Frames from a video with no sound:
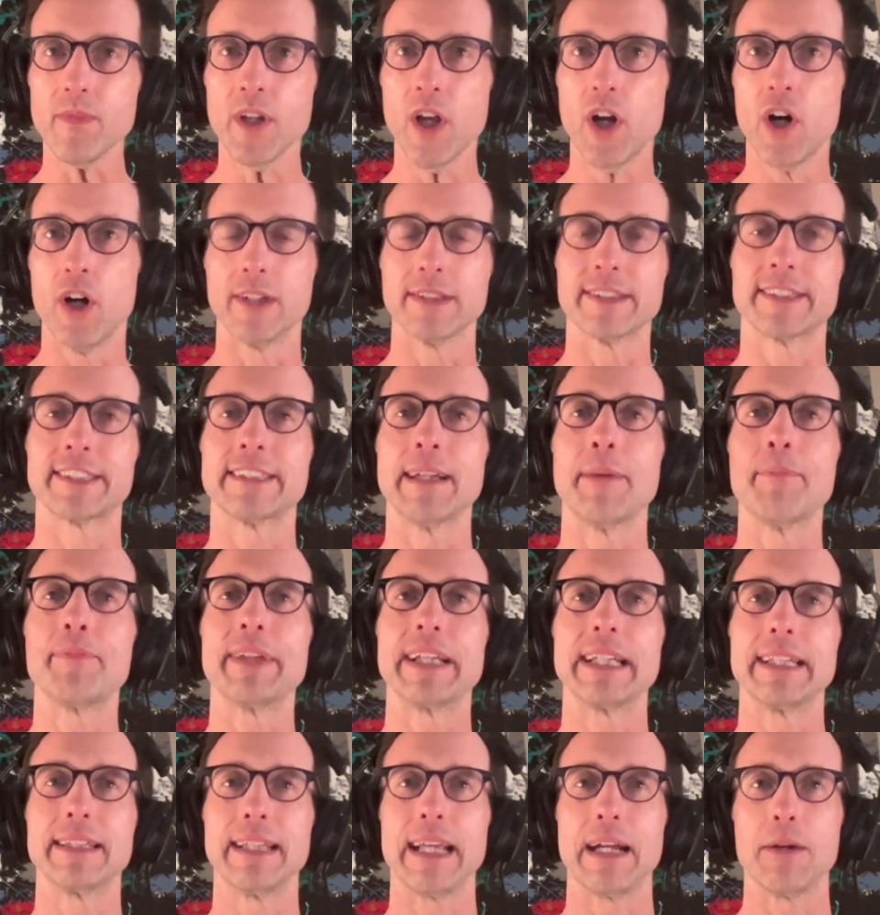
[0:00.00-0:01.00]
on
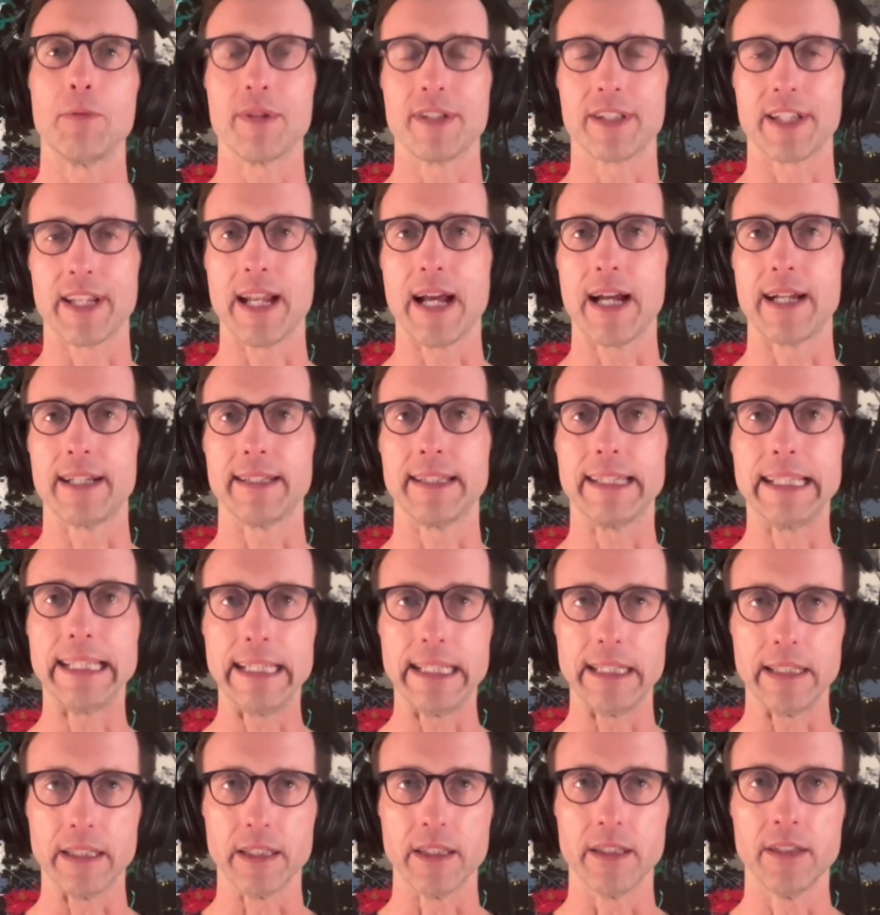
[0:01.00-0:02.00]
something that was an
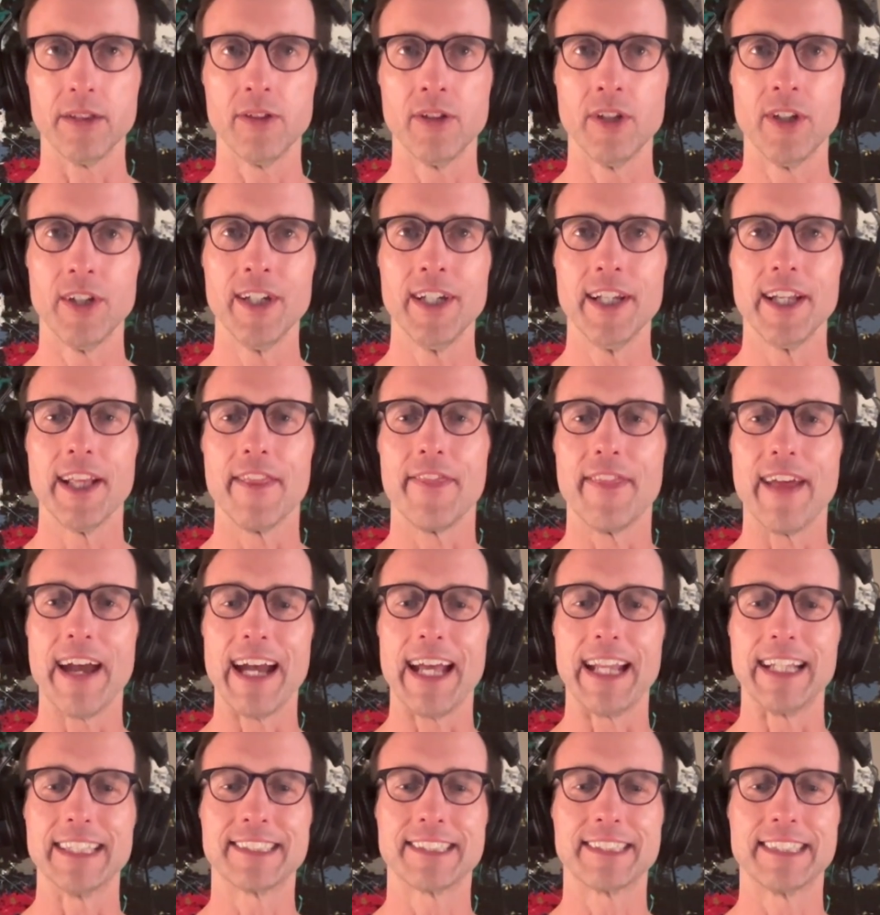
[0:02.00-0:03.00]
idea
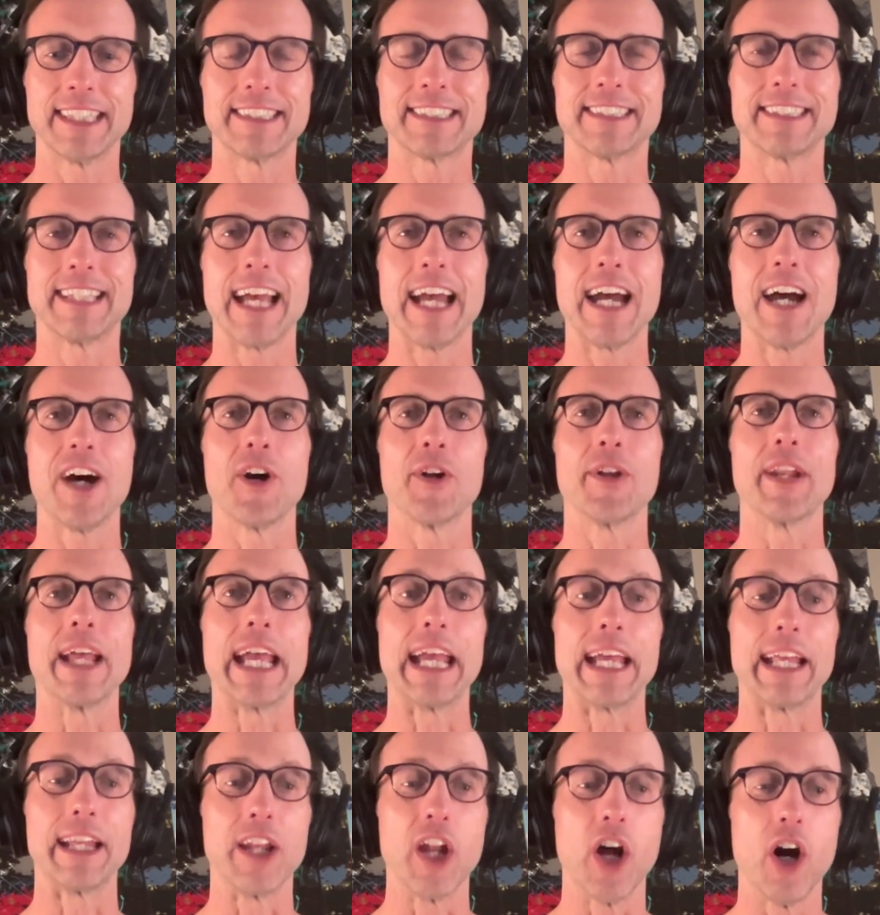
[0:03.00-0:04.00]
that sits down
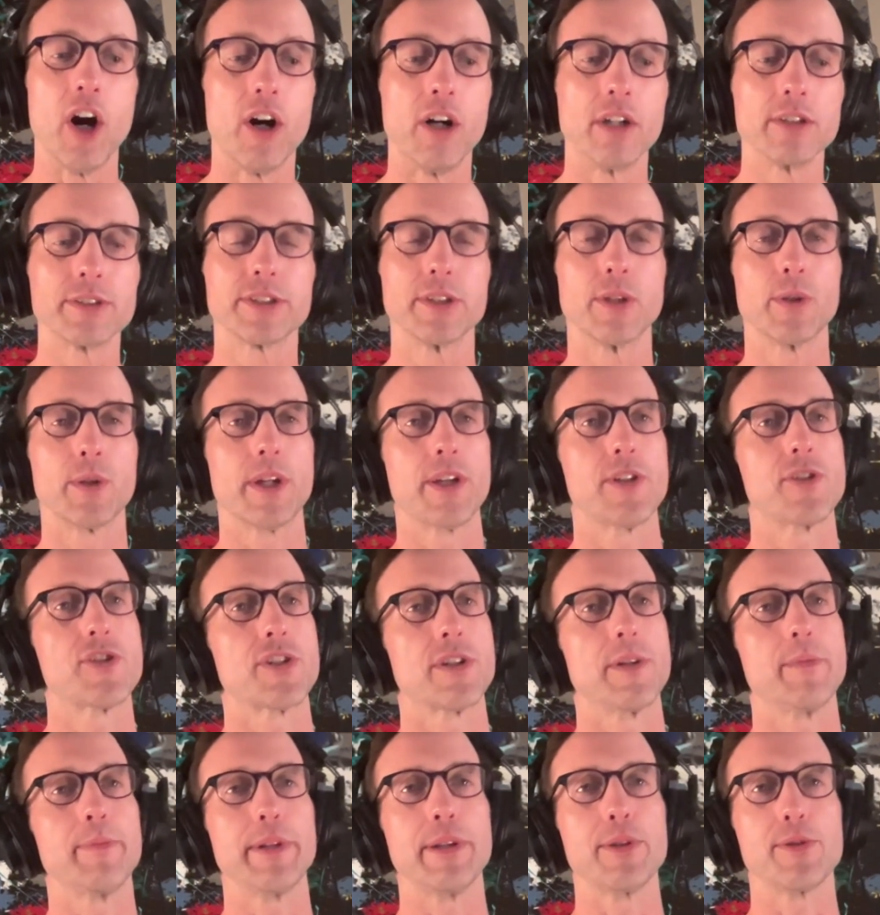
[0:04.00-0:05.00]
and also
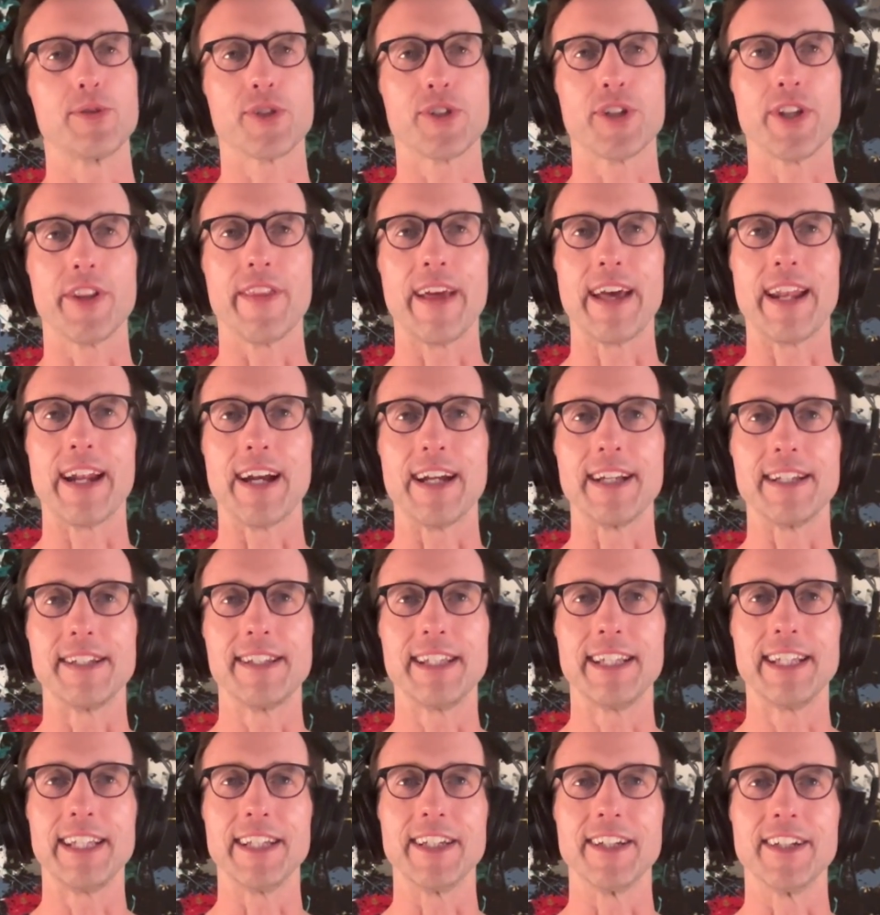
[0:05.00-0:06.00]
contributes to that
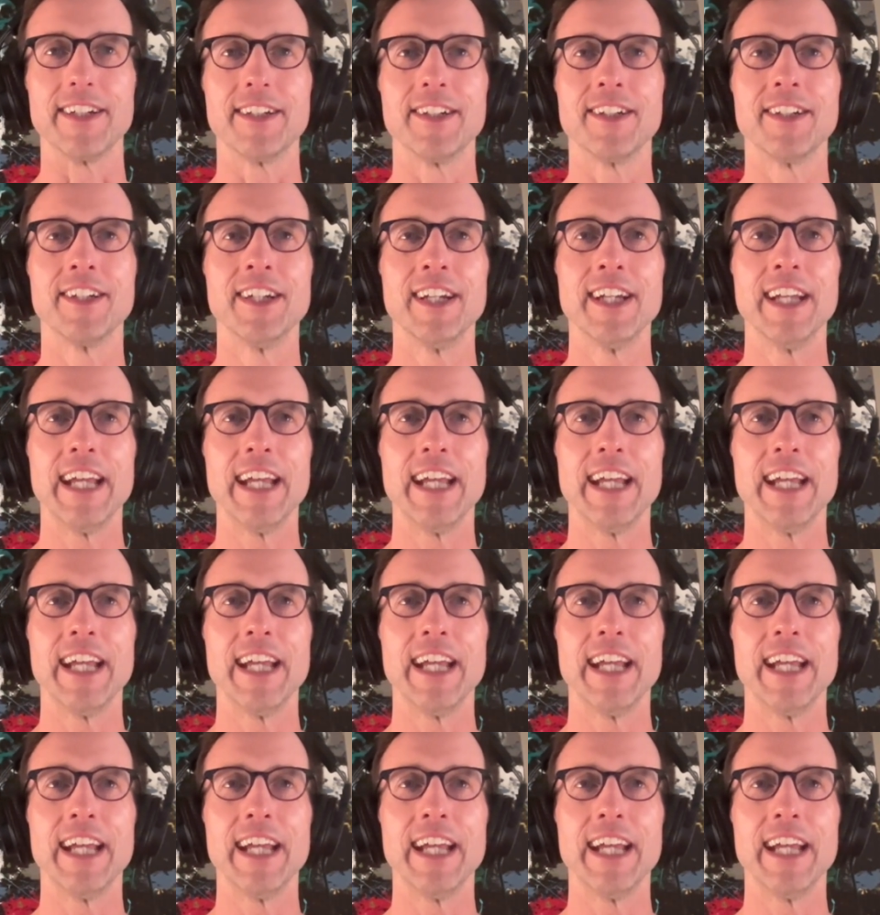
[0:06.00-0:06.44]
idea.